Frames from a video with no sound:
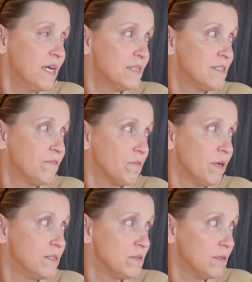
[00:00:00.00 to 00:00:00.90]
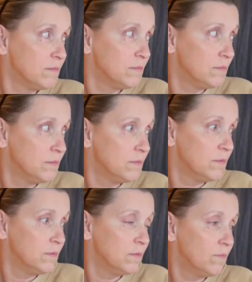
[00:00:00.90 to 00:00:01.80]
guess if it rains on
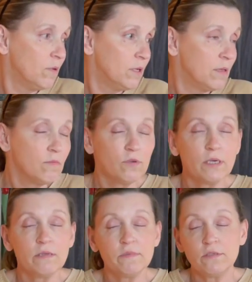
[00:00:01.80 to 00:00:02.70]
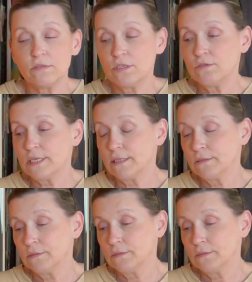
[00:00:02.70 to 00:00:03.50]
Monday, then we'll get them in on Tuesday.